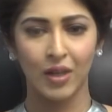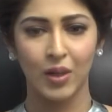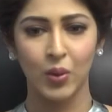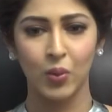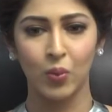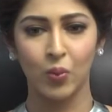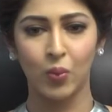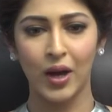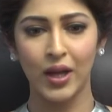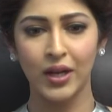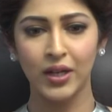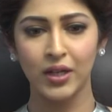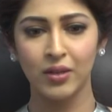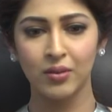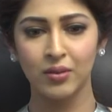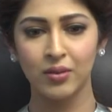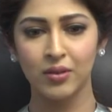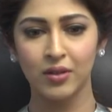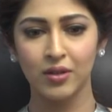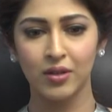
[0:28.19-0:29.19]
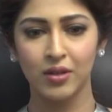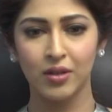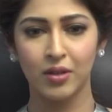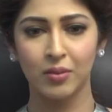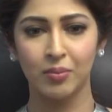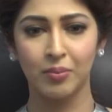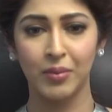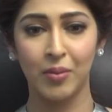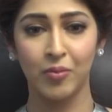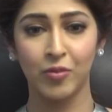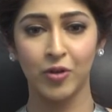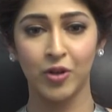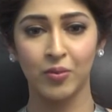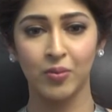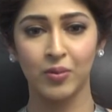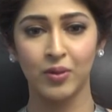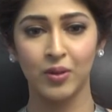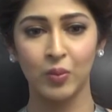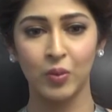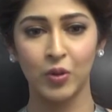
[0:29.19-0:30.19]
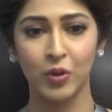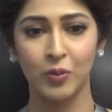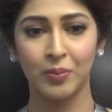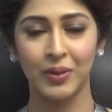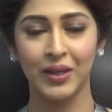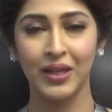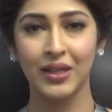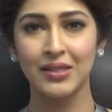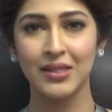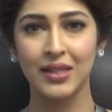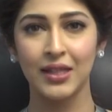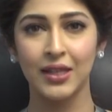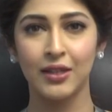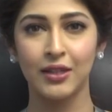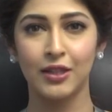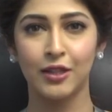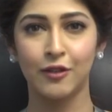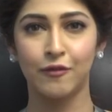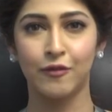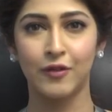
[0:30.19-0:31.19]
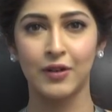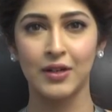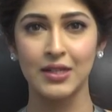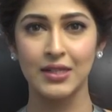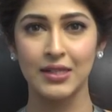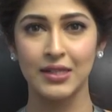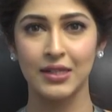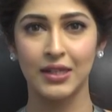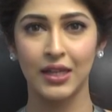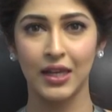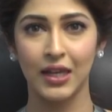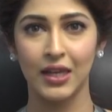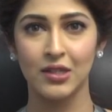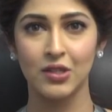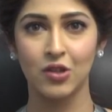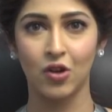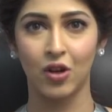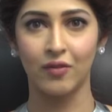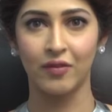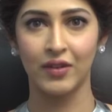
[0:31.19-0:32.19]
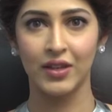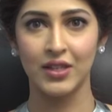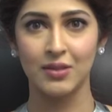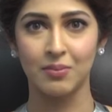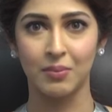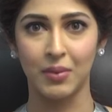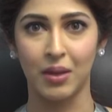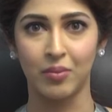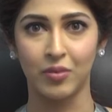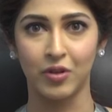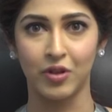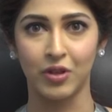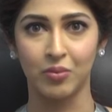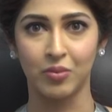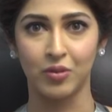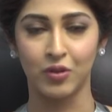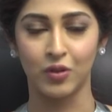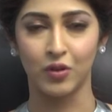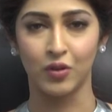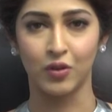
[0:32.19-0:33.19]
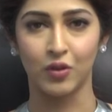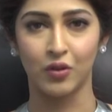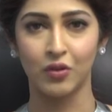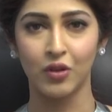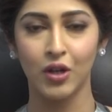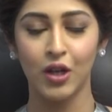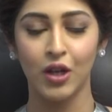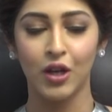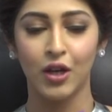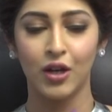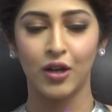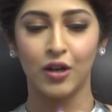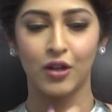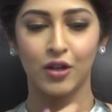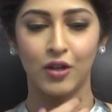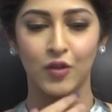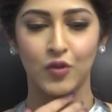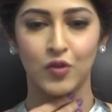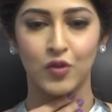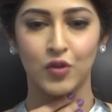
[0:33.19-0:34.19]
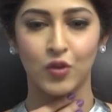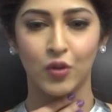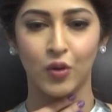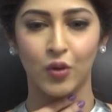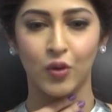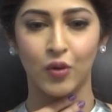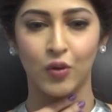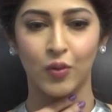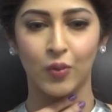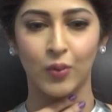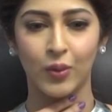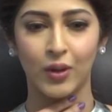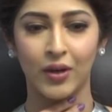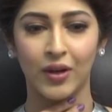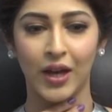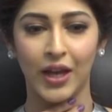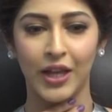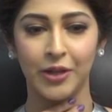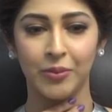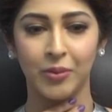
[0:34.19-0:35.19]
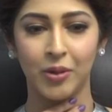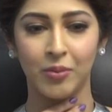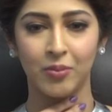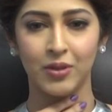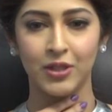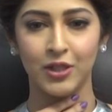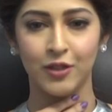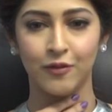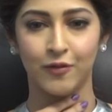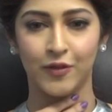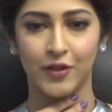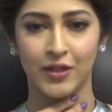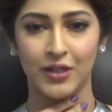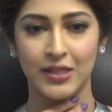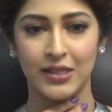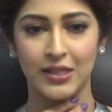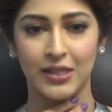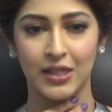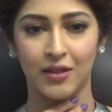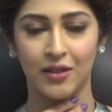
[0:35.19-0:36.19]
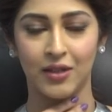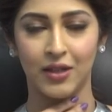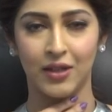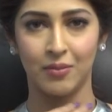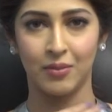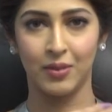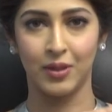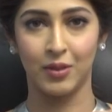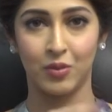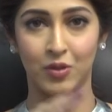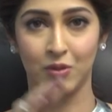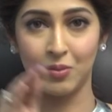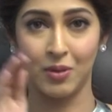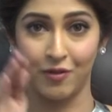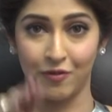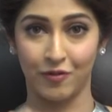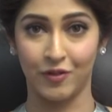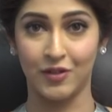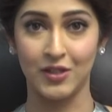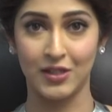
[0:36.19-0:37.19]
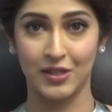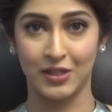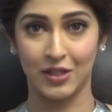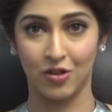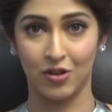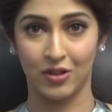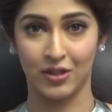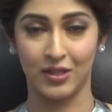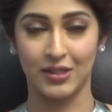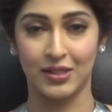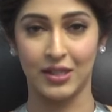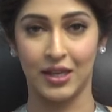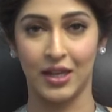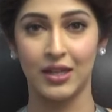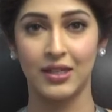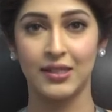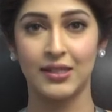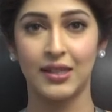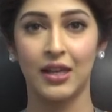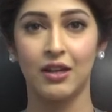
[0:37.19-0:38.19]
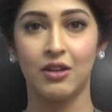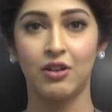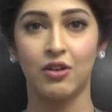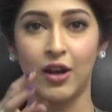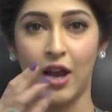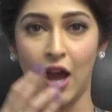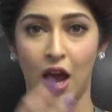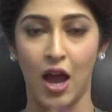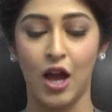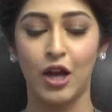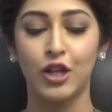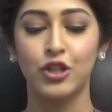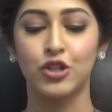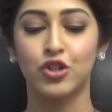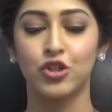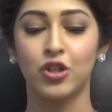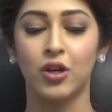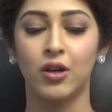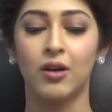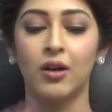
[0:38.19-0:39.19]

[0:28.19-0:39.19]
One memorable would be, see, the first day is always memorable, you know. I remember the first day, it was my first day on the sets, and Raj